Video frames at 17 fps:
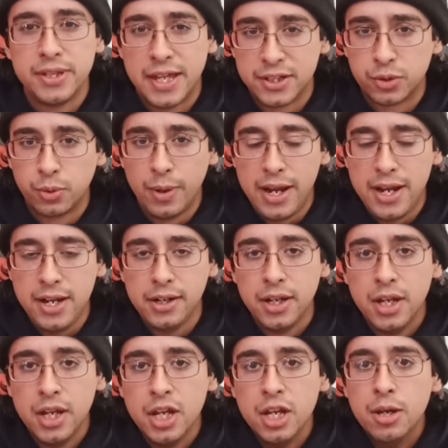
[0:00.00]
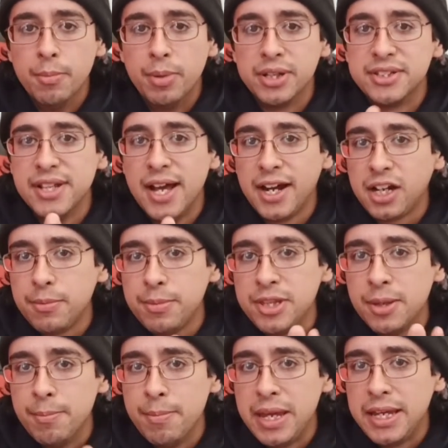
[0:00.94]
That's great, but it's not going to be
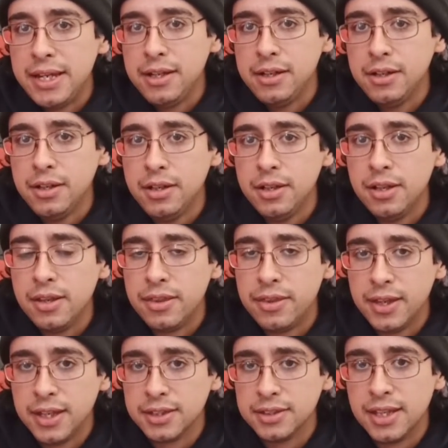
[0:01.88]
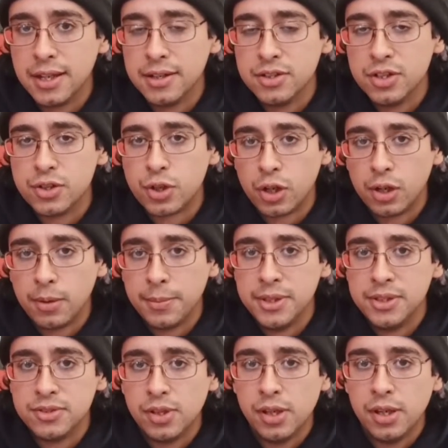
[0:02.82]
the main thing that
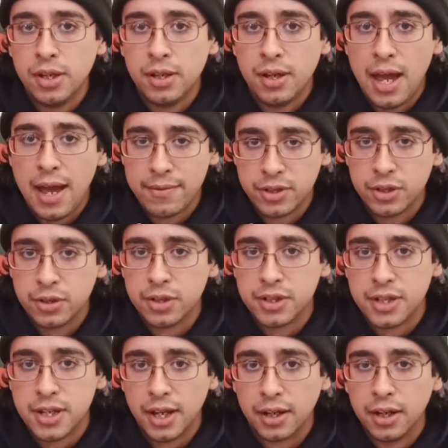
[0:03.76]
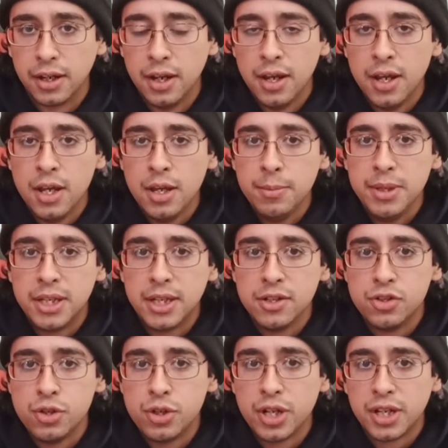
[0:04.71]
determines having a good kick,
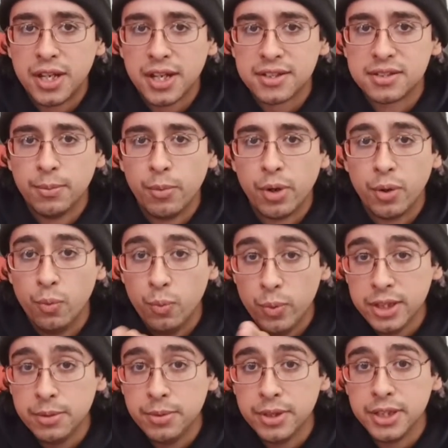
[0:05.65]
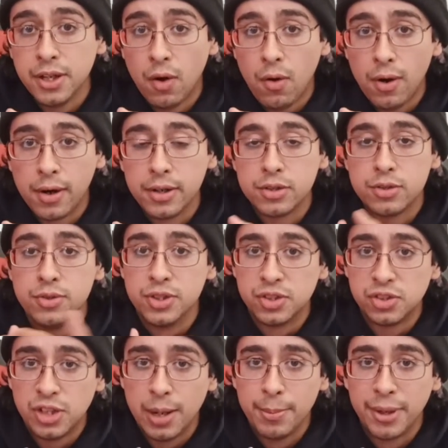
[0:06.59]
because you could kick someone really, really hard to the
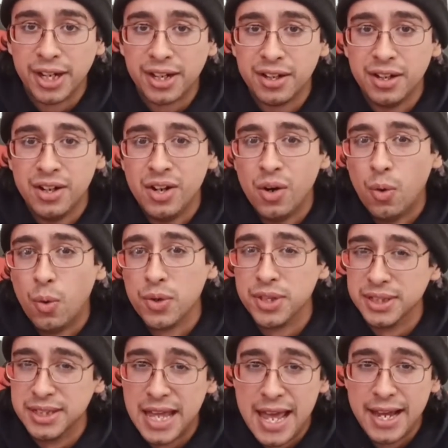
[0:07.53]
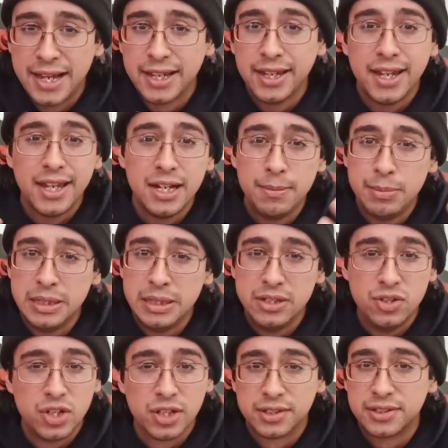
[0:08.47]
stomach or the leg and it'd be
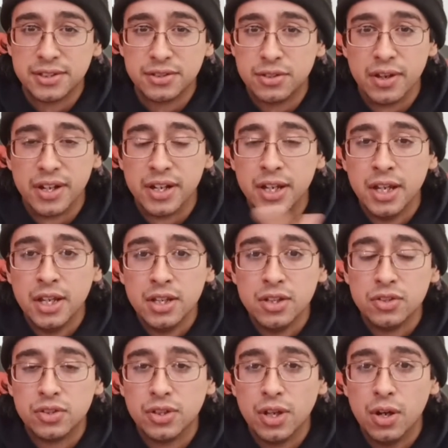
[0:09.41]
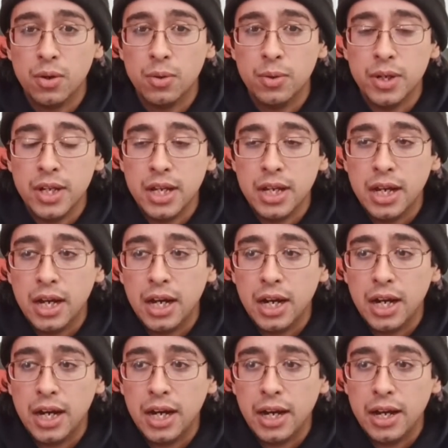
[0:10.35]
just as good. So
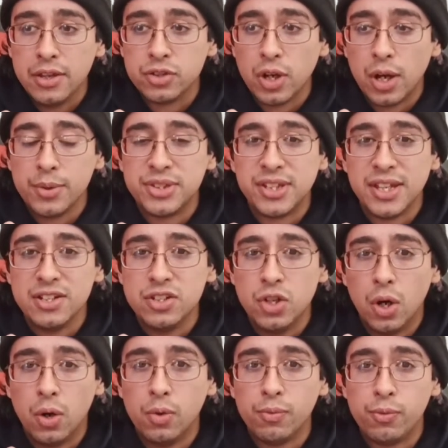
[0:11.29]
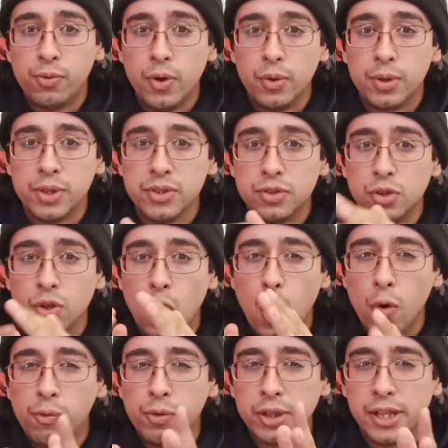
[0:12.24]
I would say don't focus
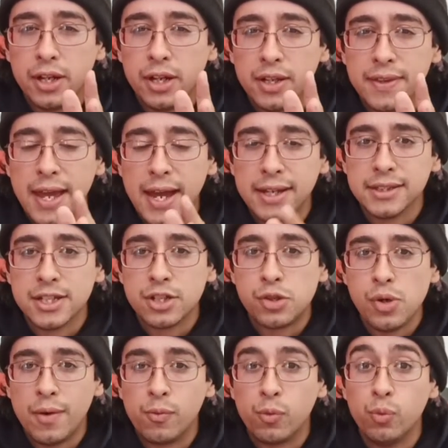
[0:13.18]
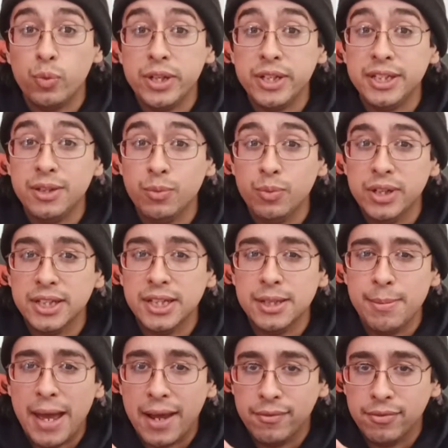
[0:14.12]
overly on that unless you have really, really
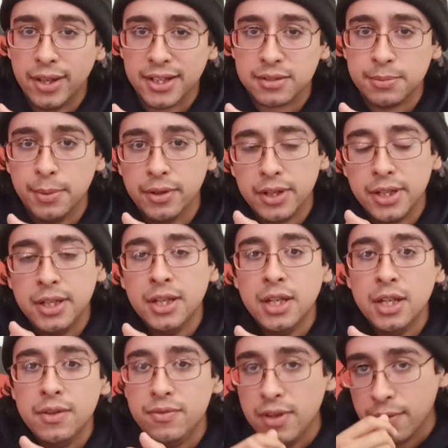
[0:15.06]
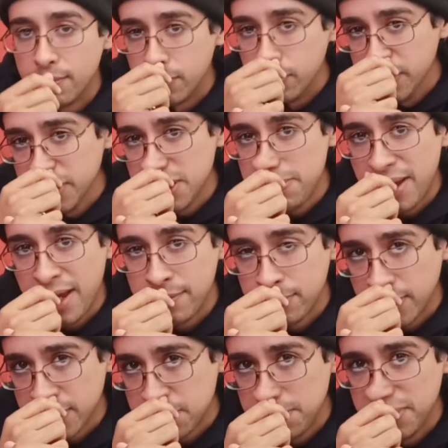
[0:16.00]
bad flexibility. If you have really bad
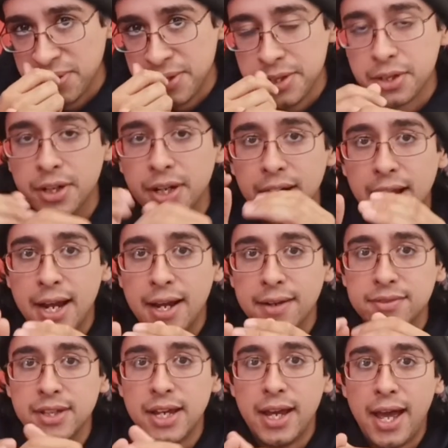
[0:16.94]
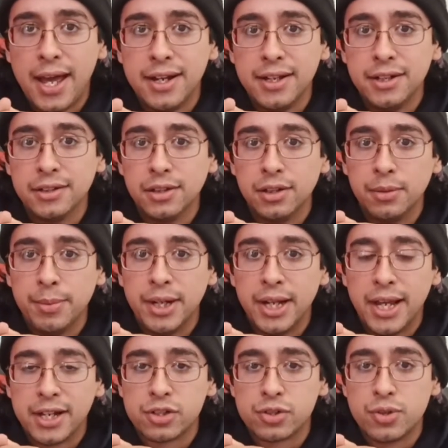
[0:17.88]
flexibility, you're going to have to add in a little bit of
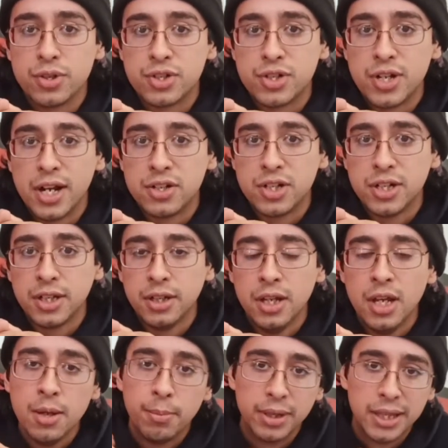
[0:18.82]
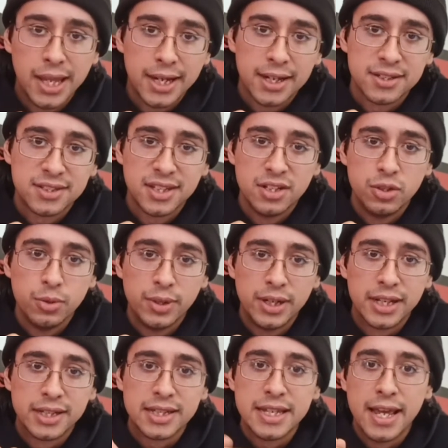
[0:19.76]
extra stretching, but like I said, do it
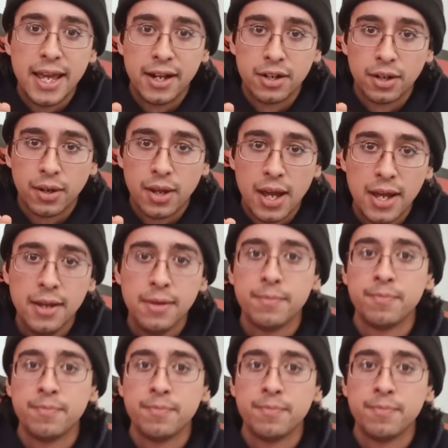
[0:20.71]
at the end, okay?